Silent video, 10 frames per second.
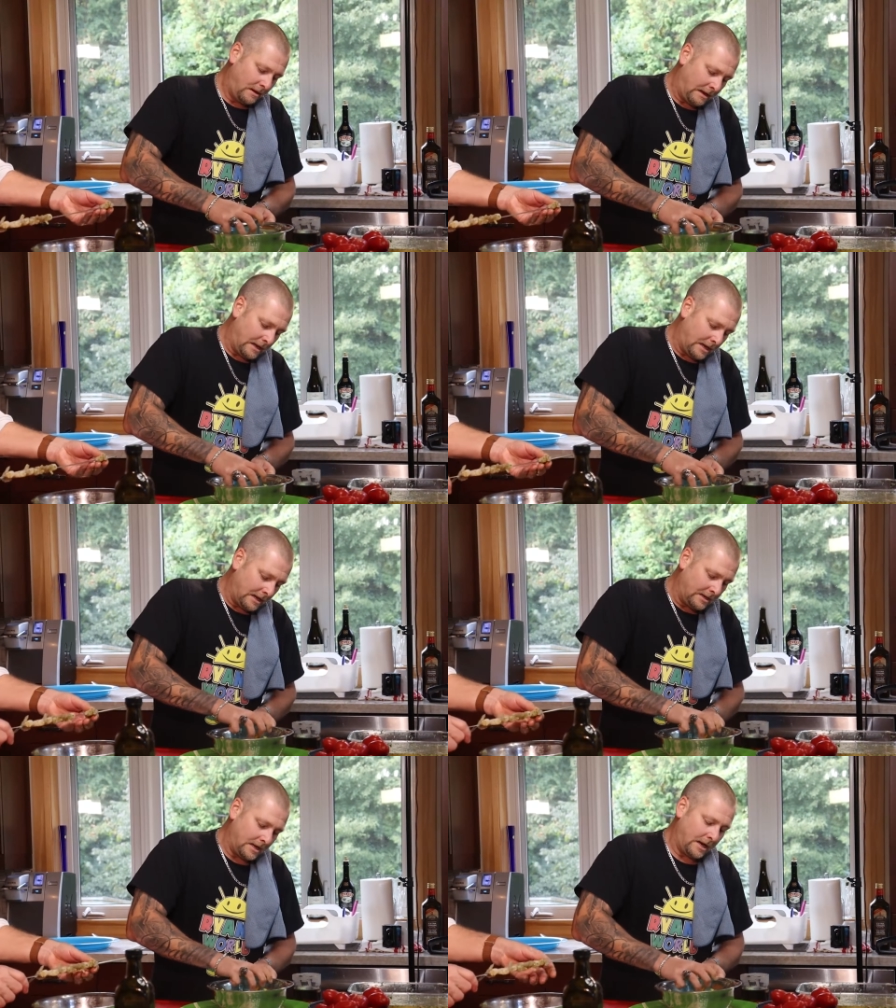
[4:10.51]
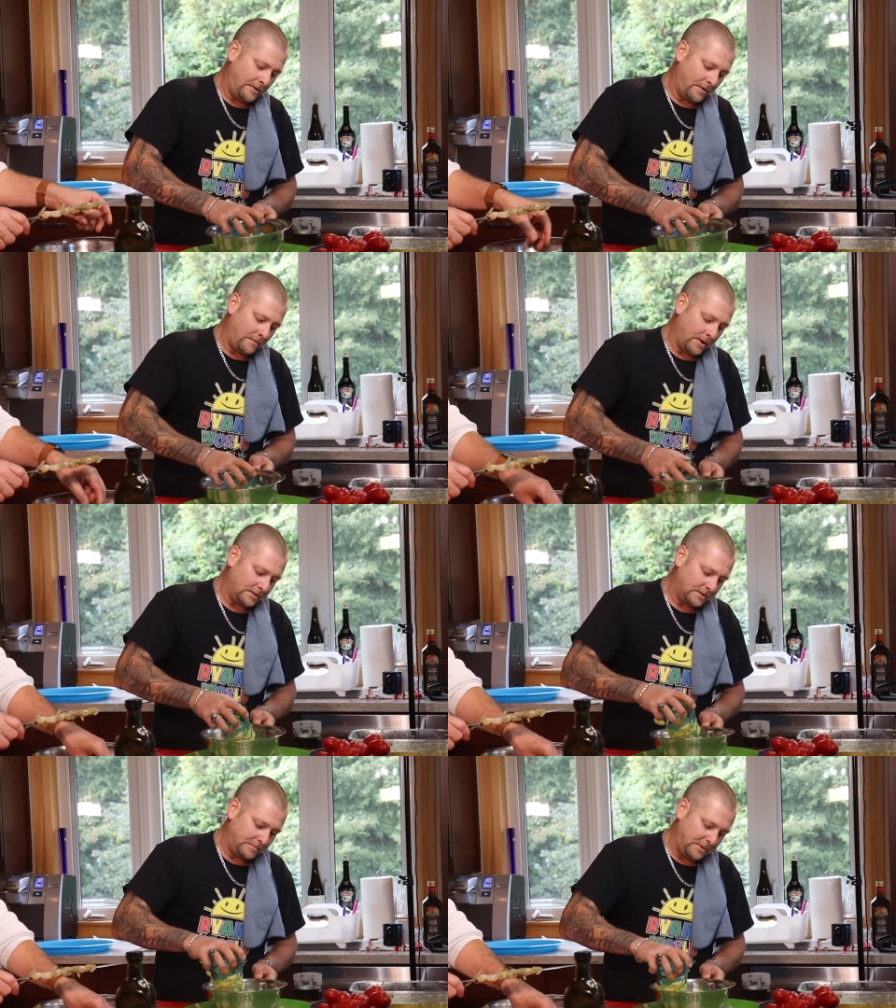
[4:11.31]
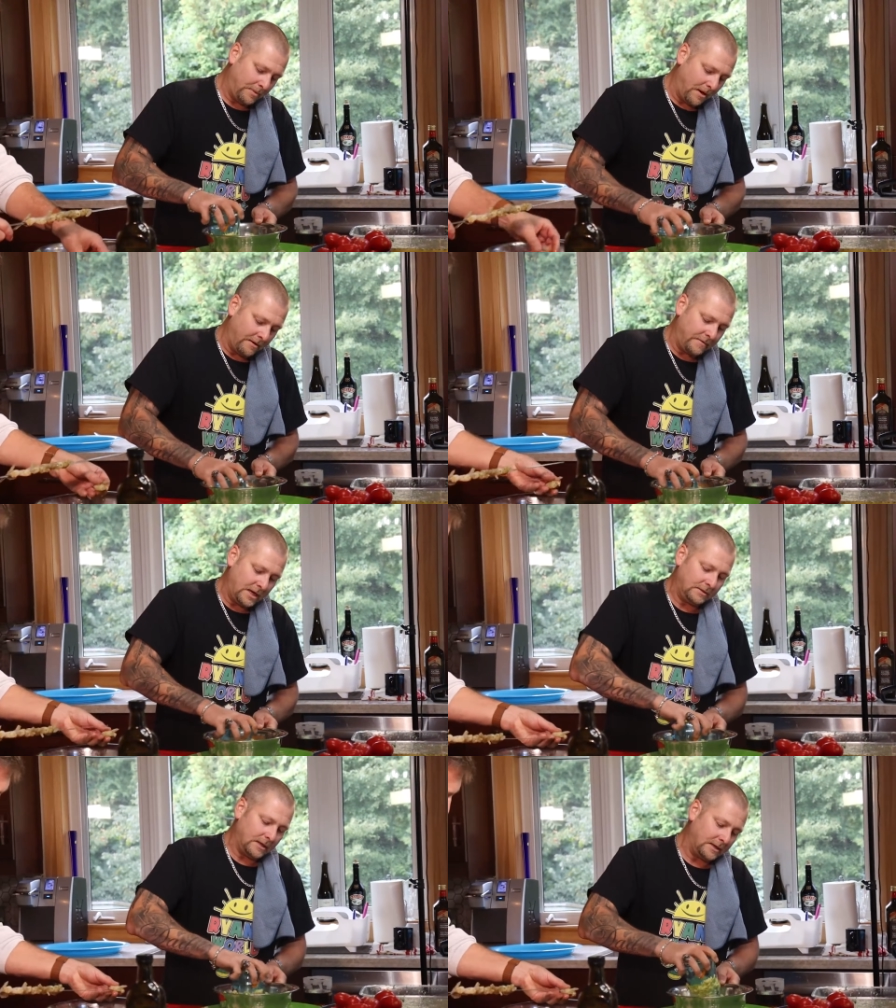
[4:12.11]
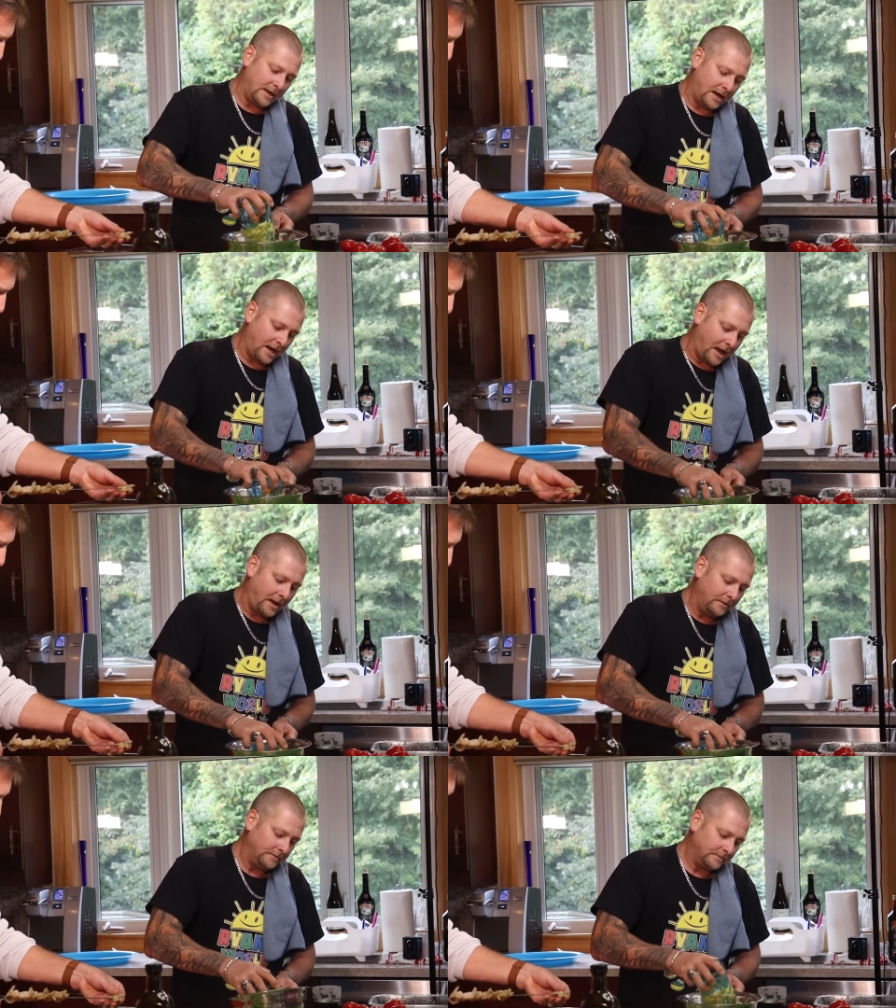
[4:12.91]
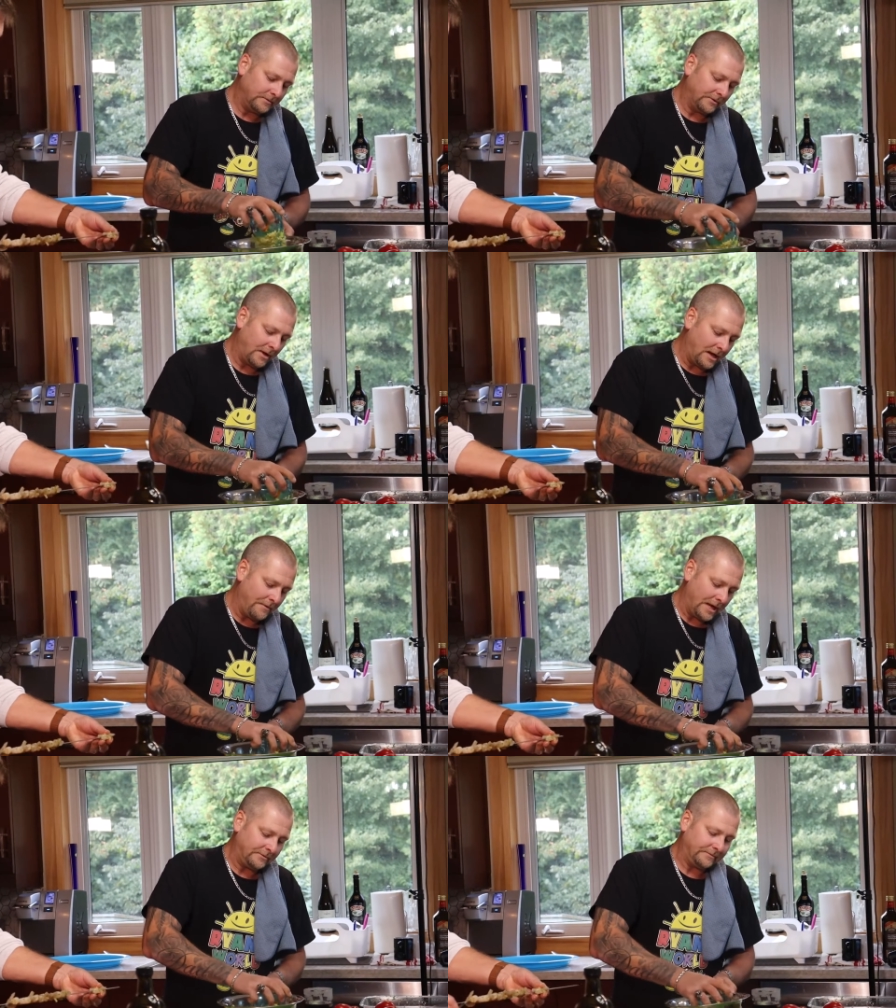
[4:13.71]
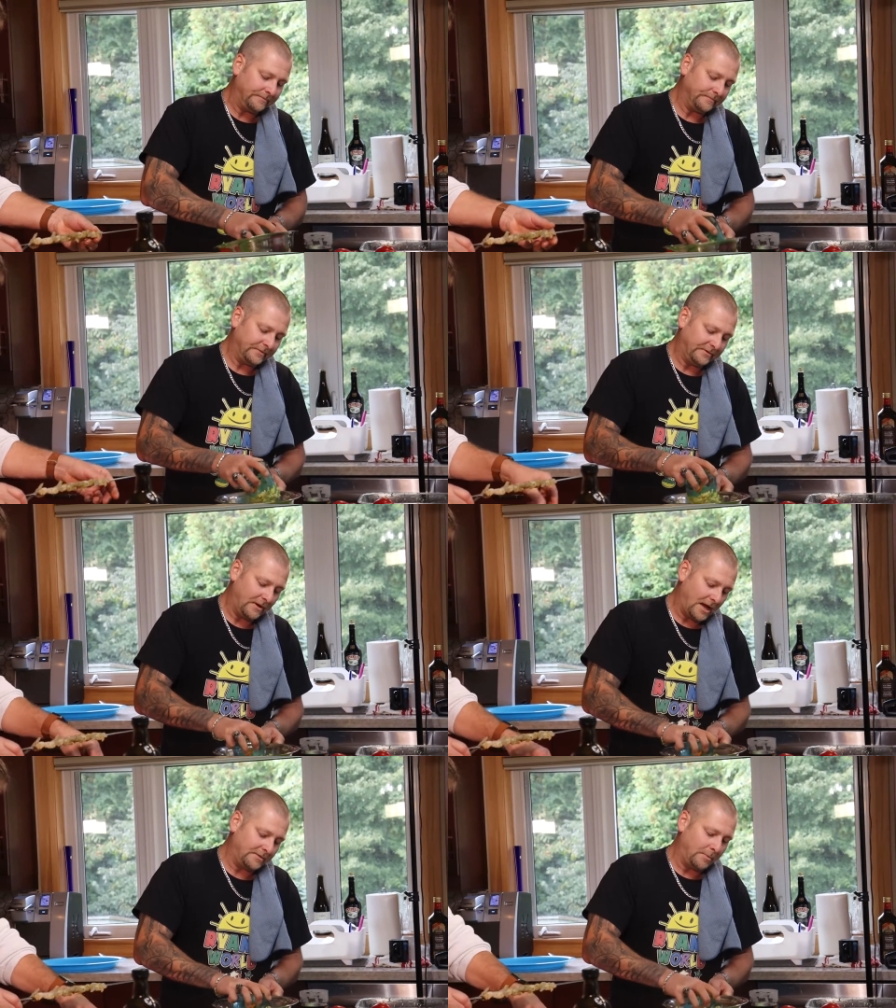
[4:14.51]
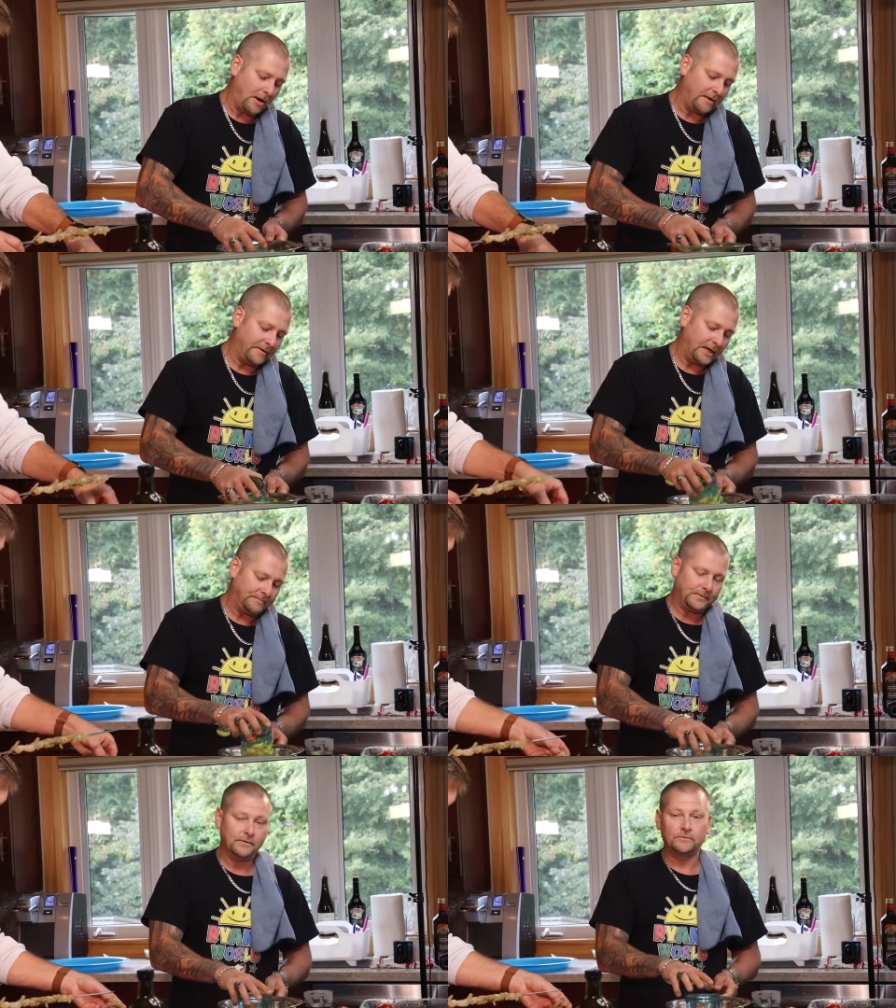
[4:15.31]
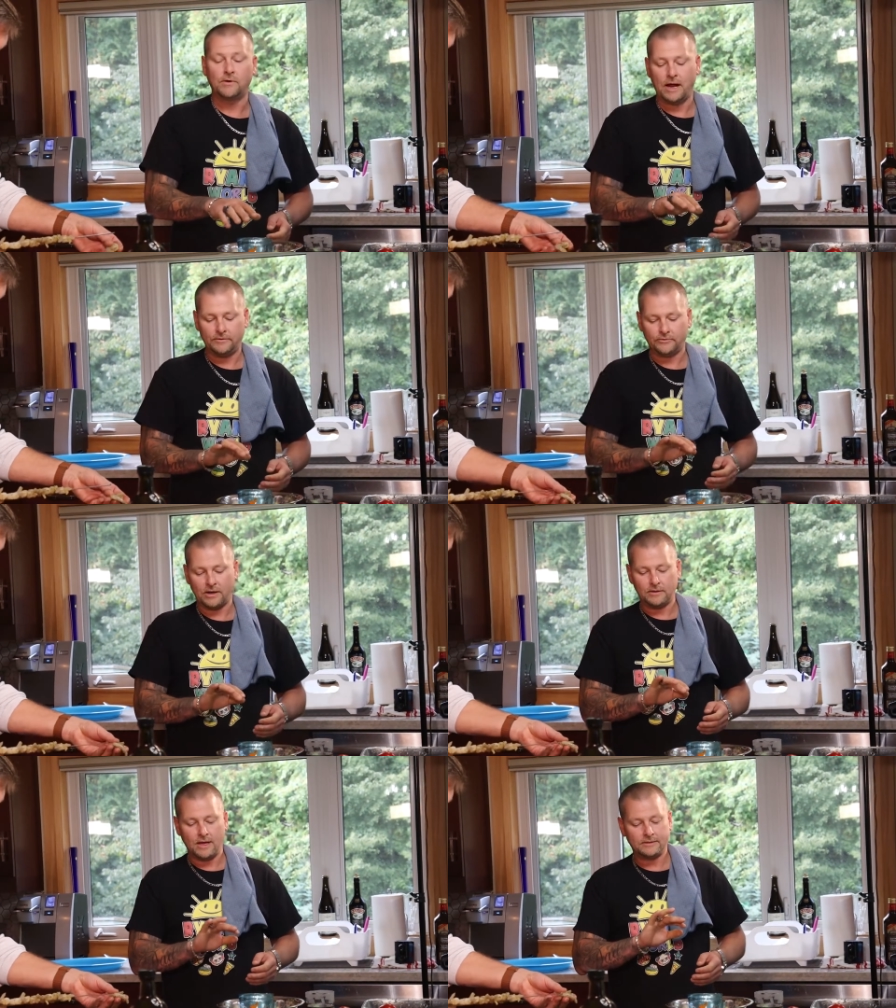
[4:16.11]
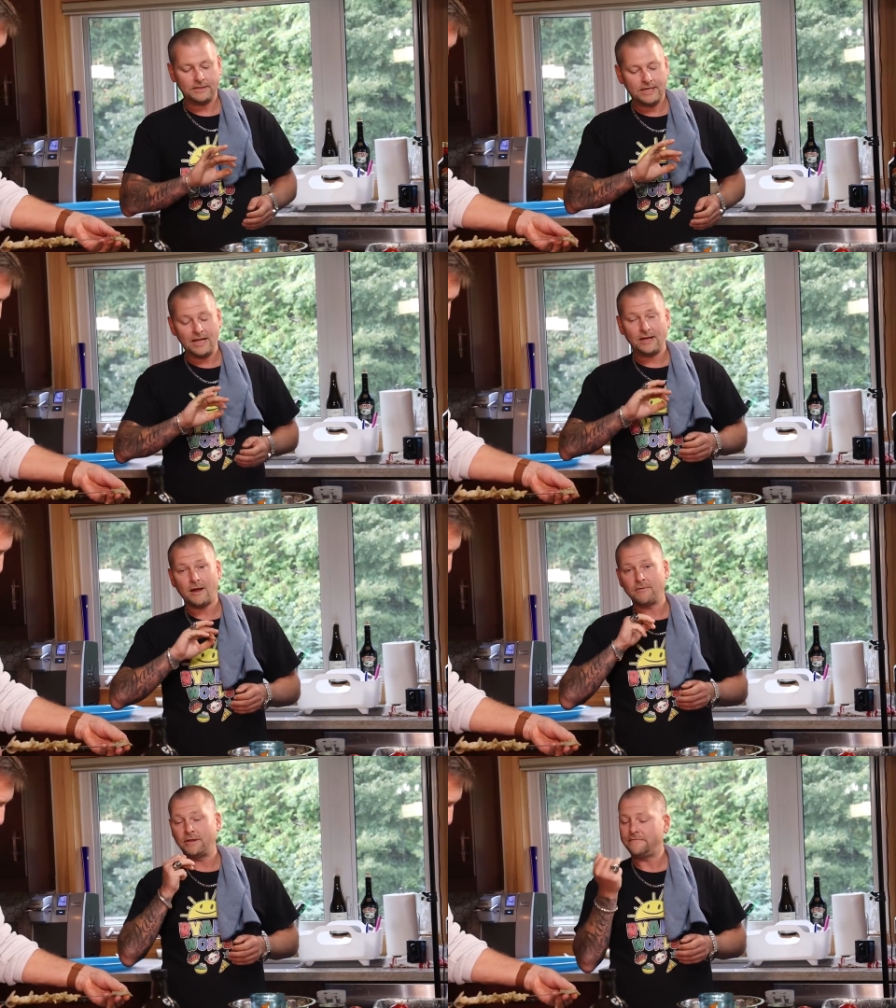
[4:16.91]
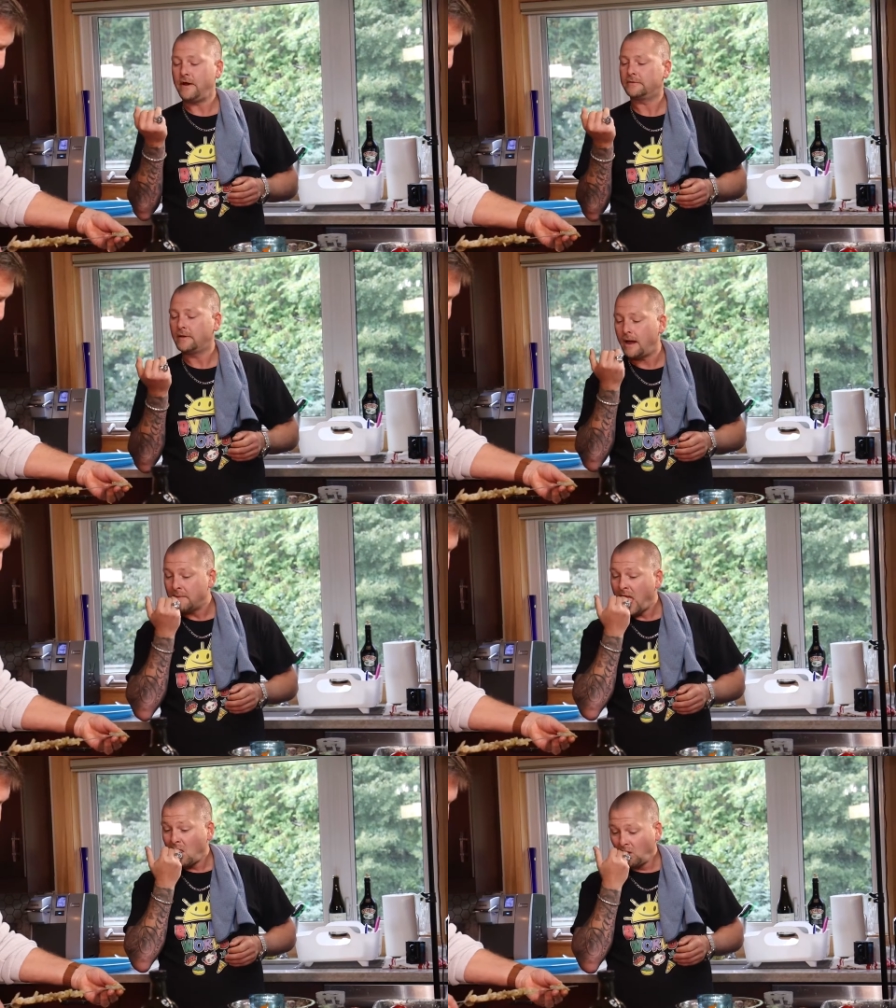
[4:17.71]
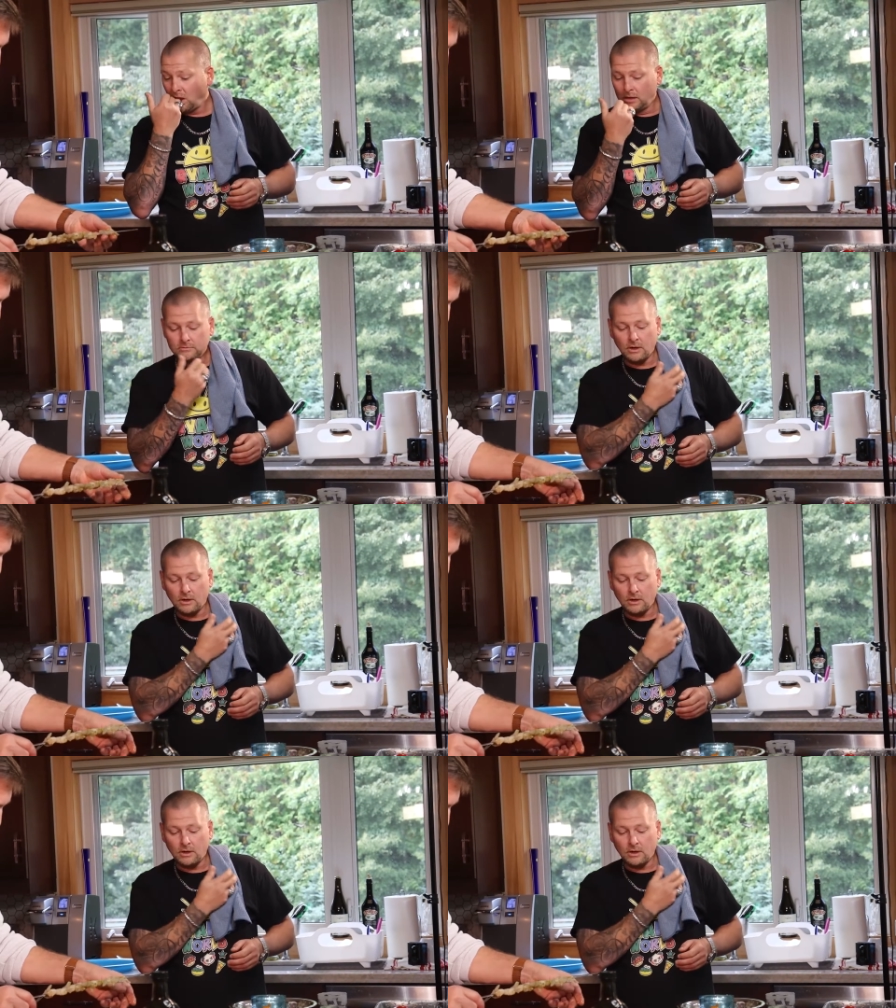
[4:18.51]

And anyone wants to be part of it, da da da da da. So anyways, so was part of it. It was great, drank a lot of tequila, got really fucked up. Yeah.